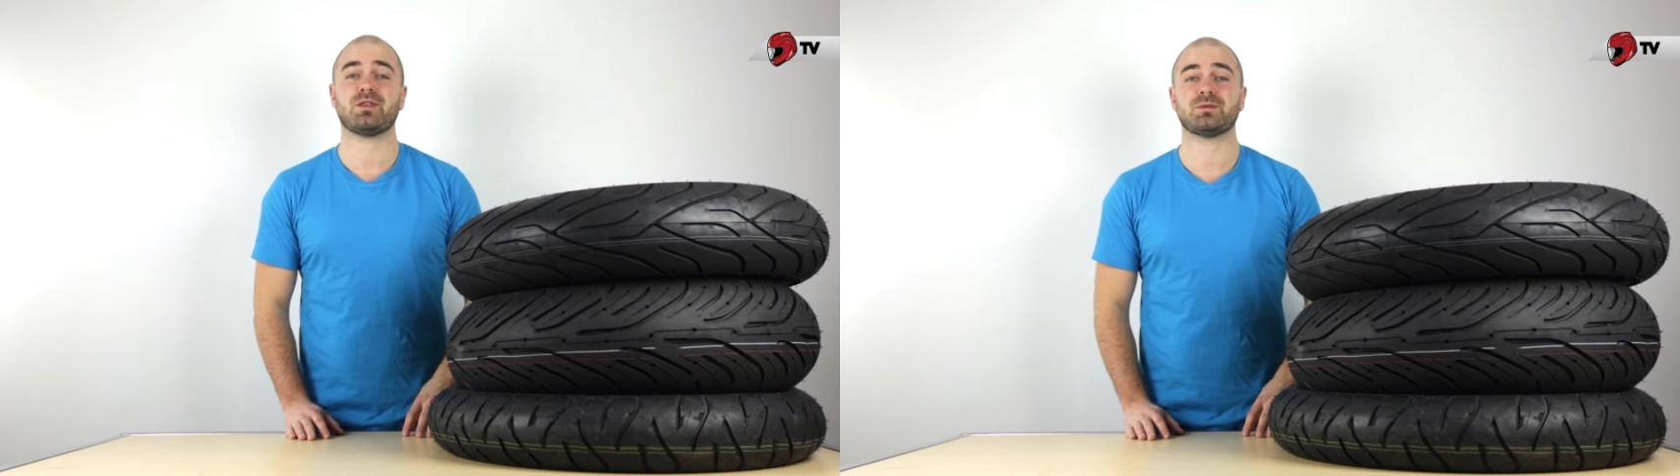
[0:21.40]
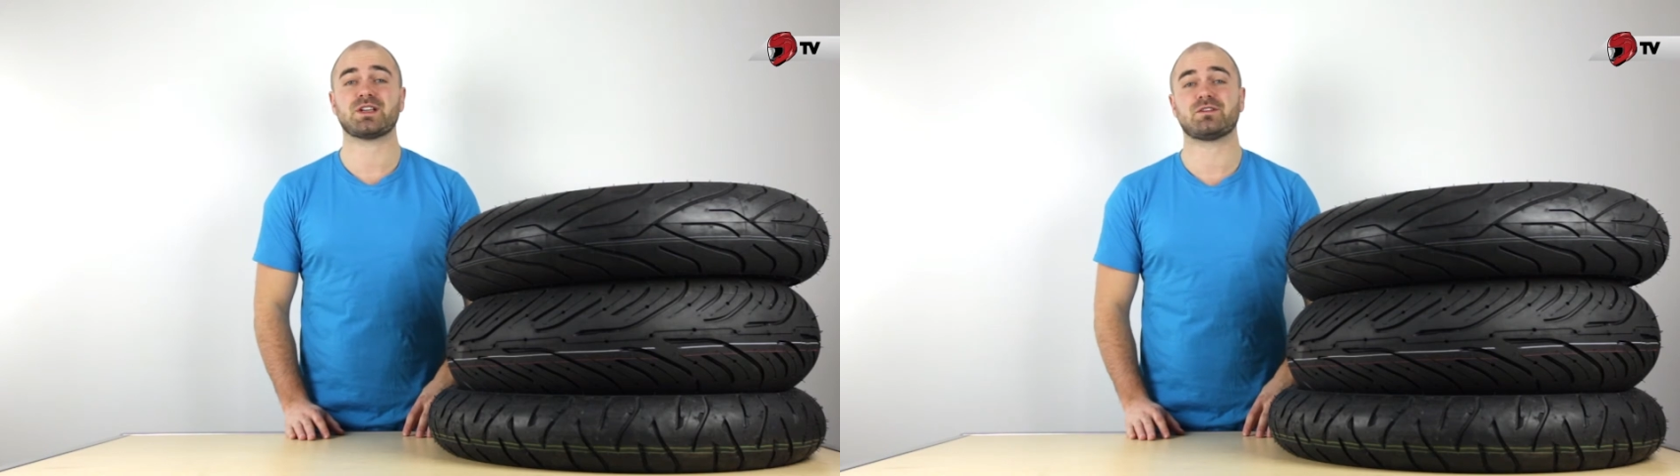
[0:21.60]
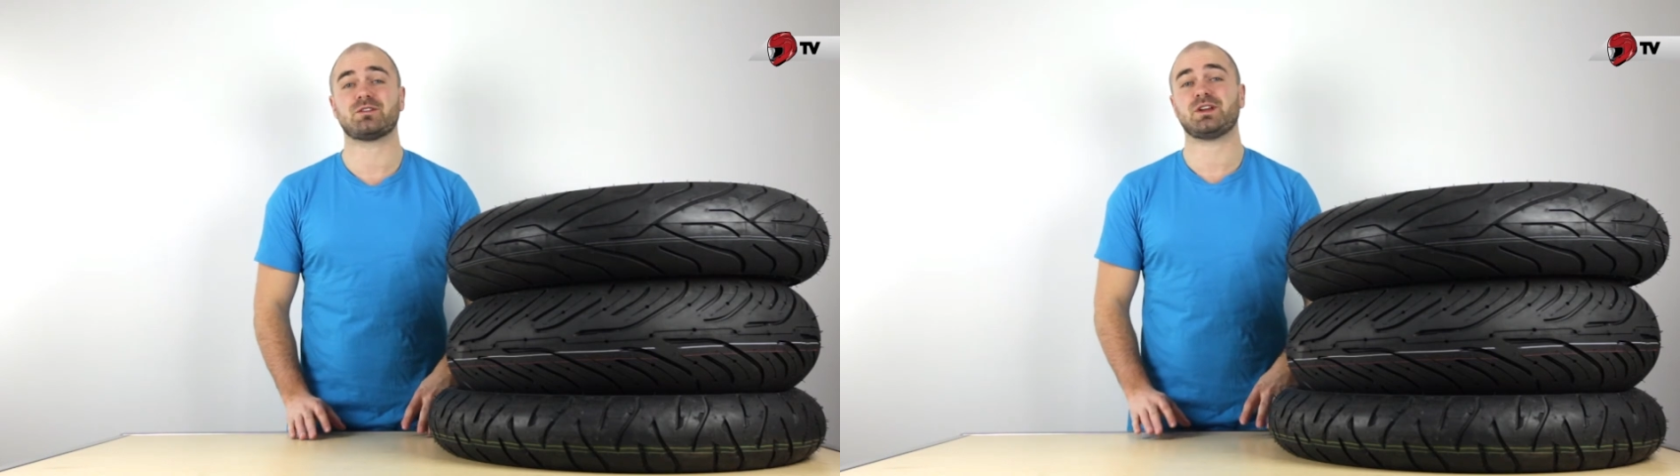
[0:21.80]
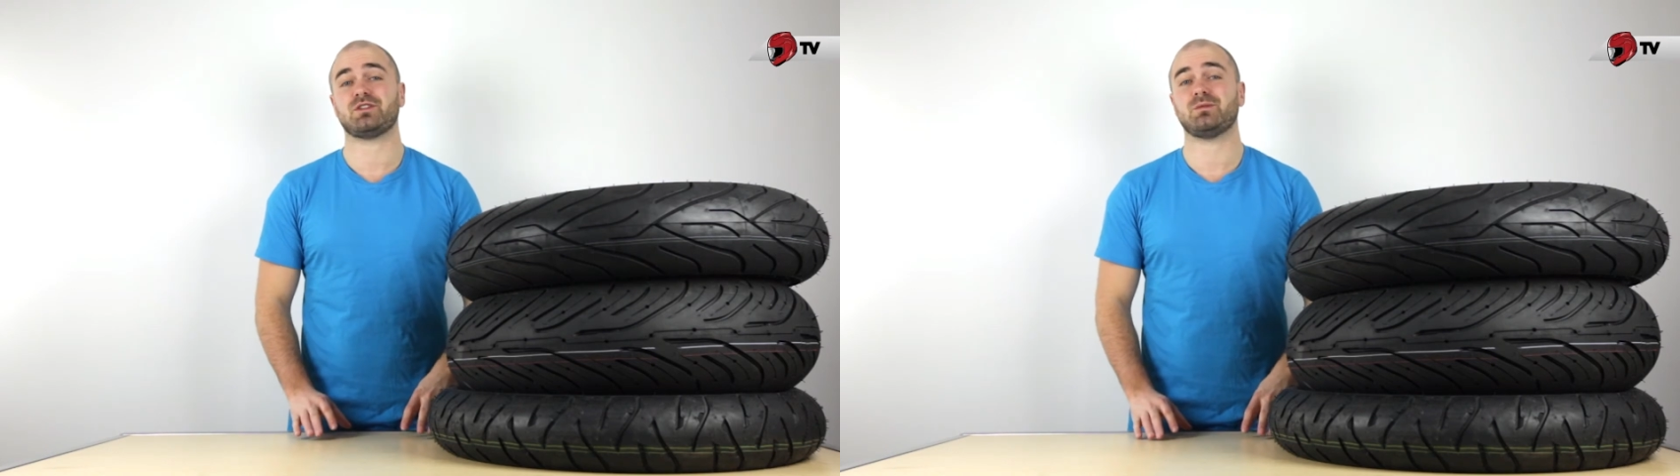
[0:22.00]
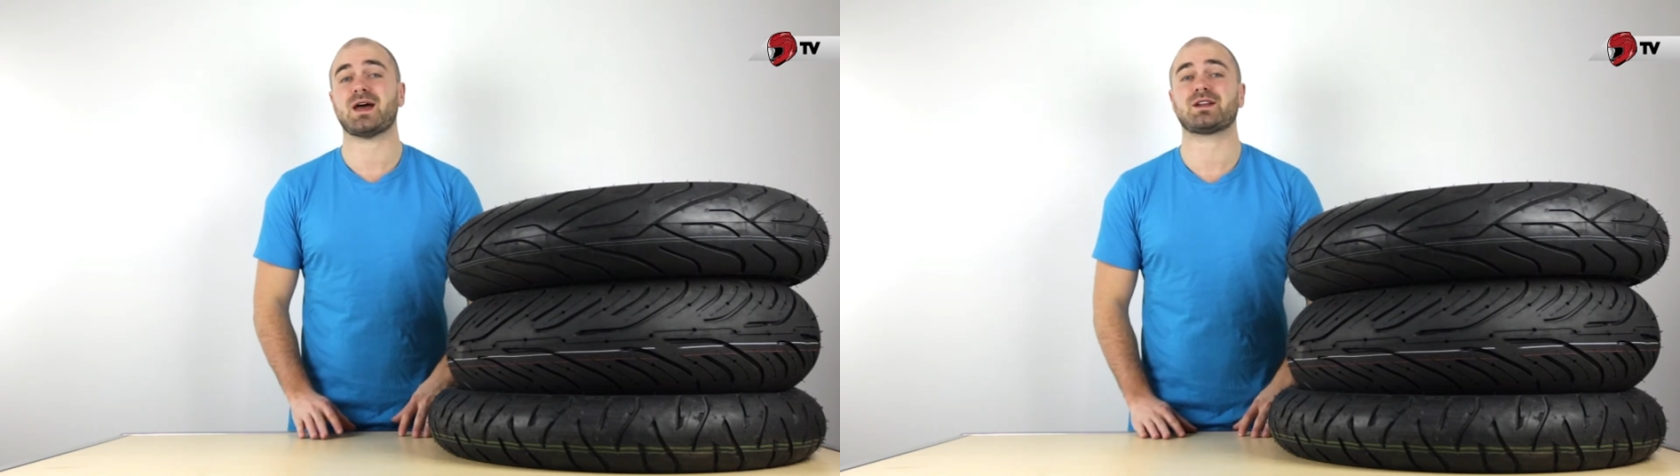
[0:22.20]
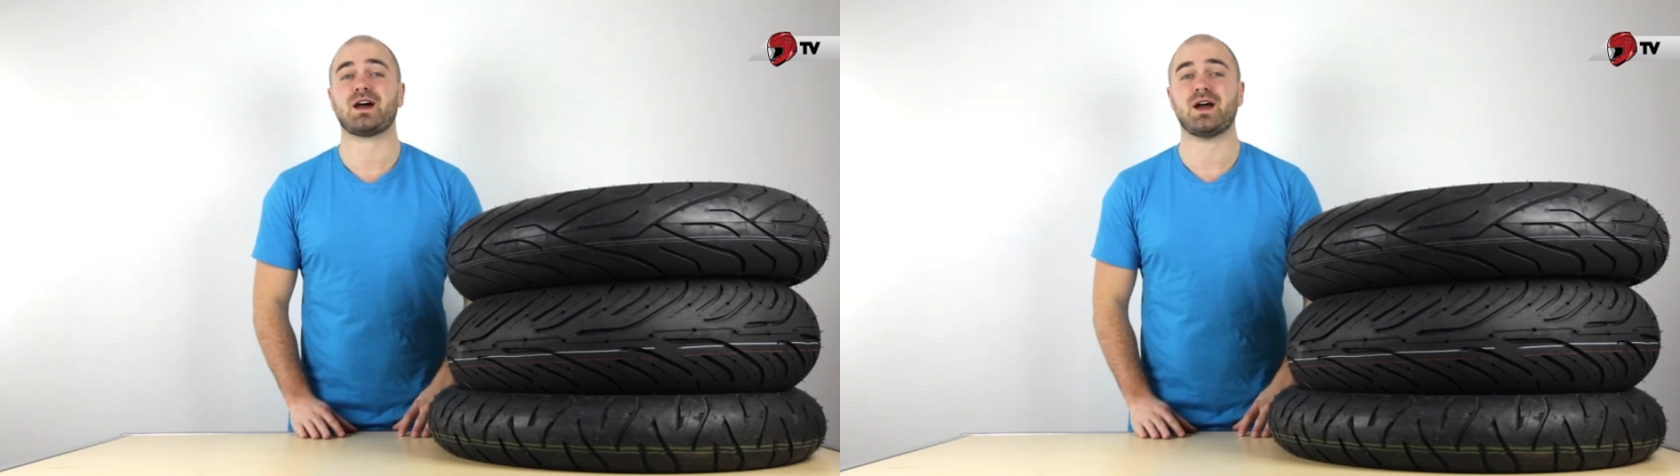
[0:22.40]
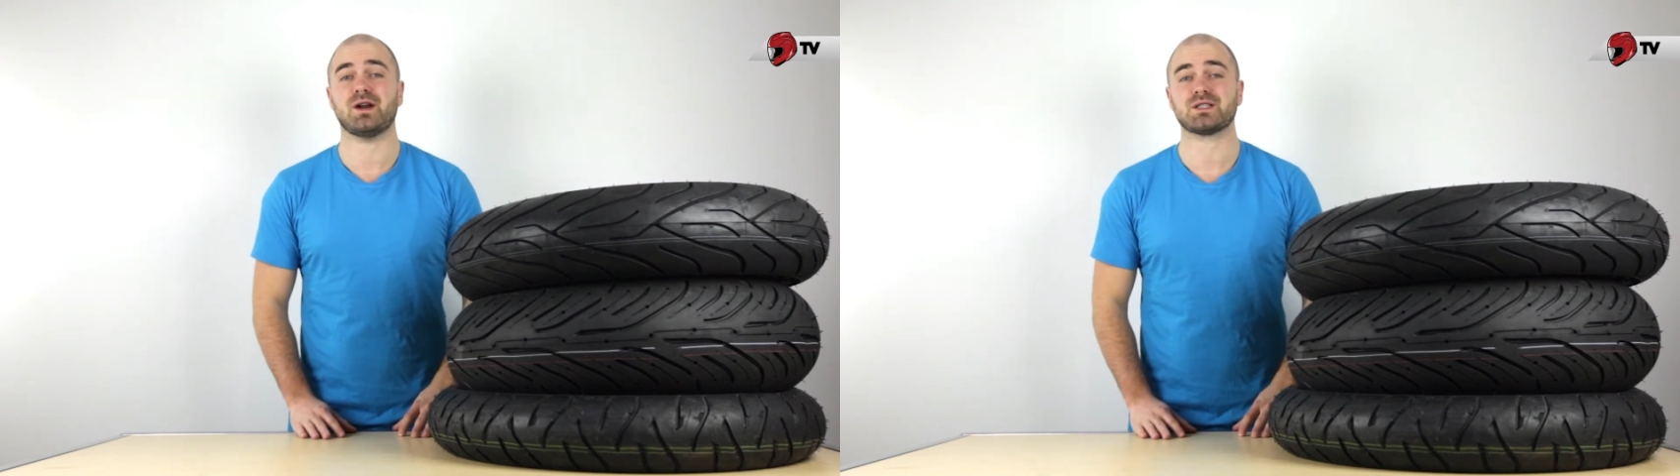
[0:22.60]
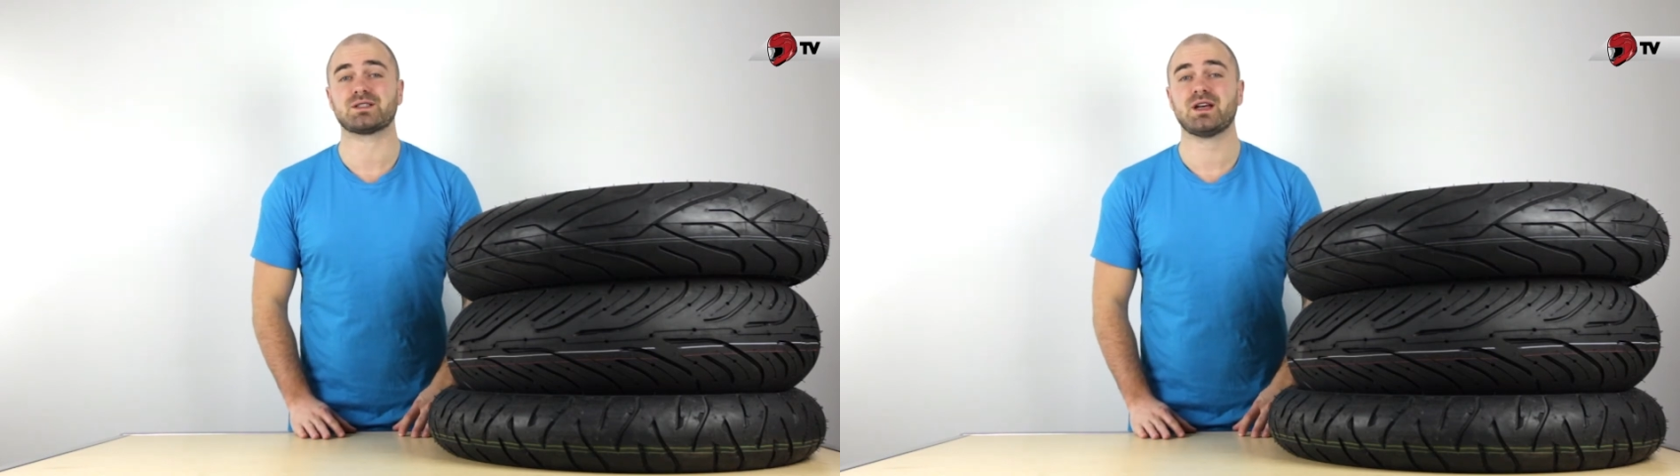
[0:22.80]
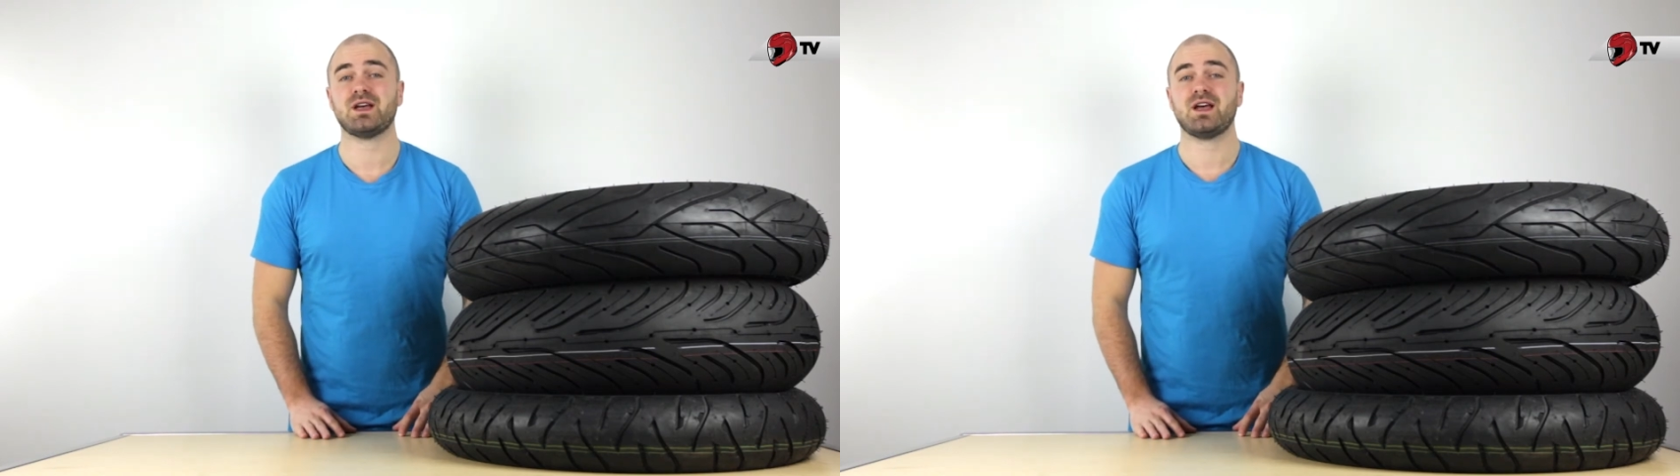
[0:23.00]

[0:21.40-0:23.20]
themselves to make pneumatic tires.